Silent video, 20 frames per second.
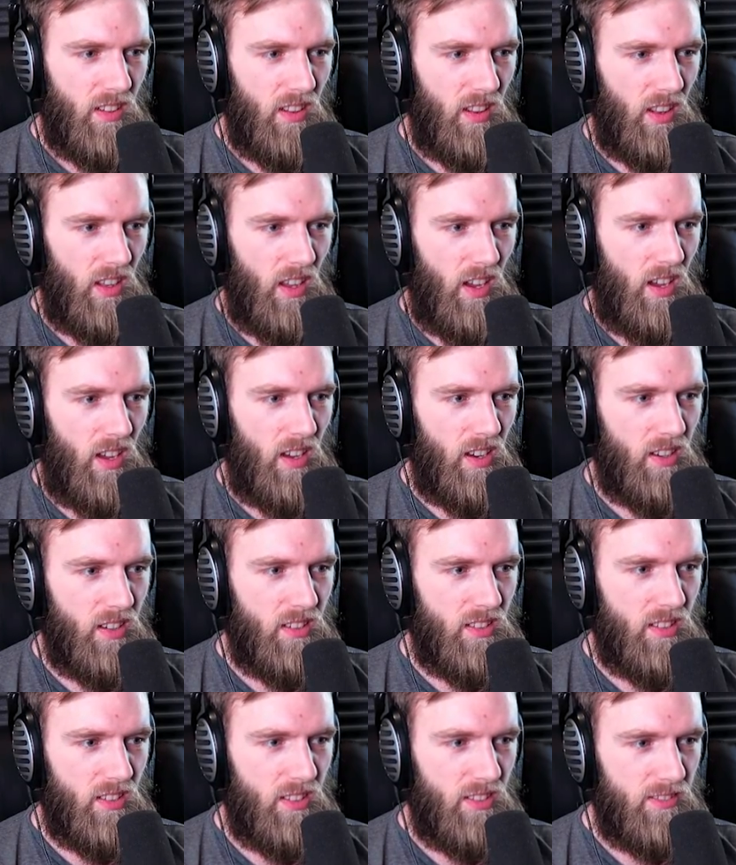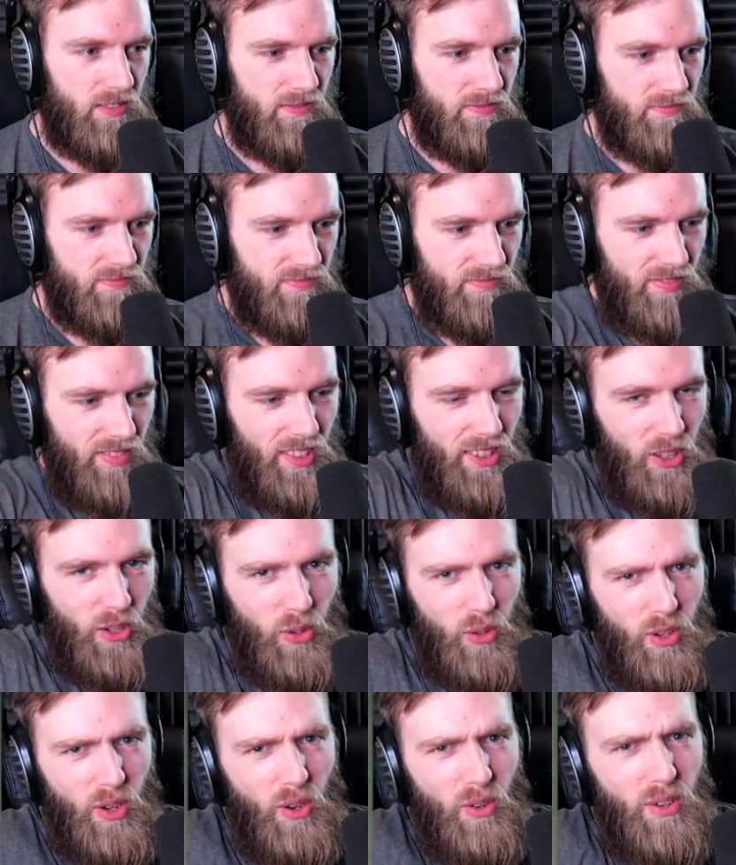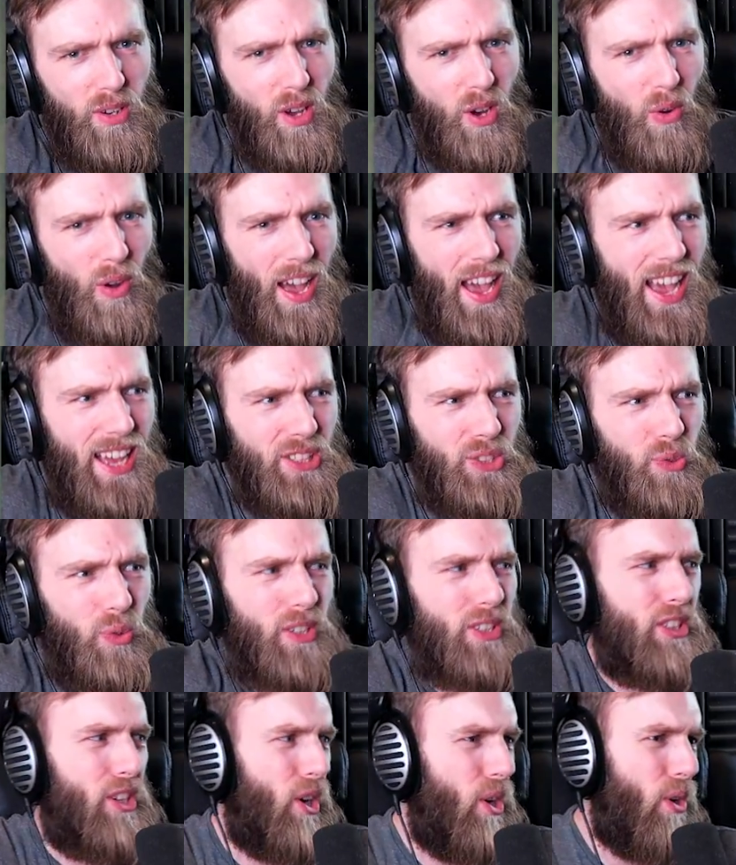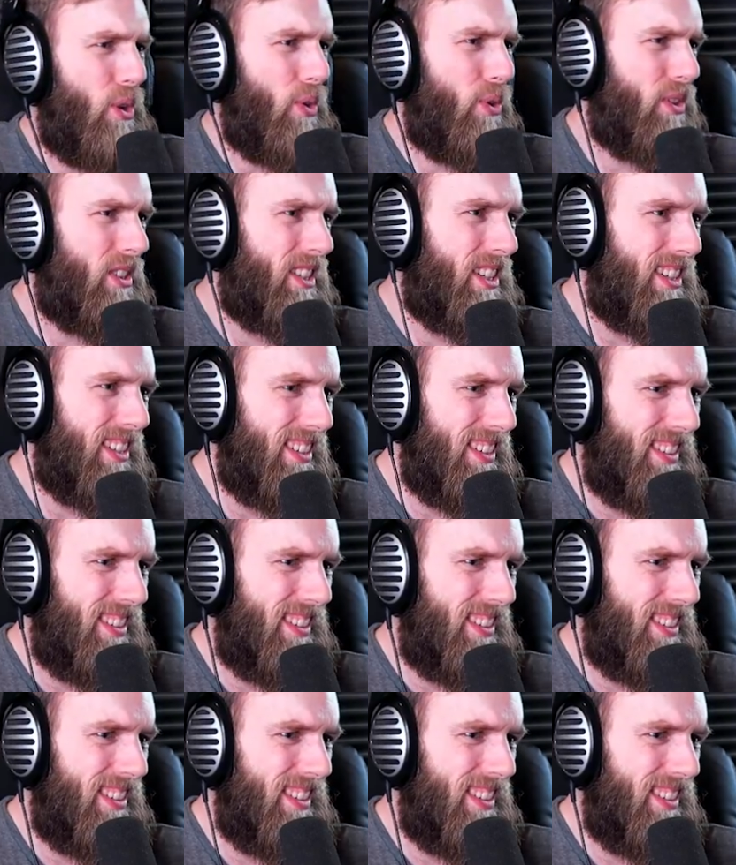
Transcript: Locked. You don't know Astrid's code?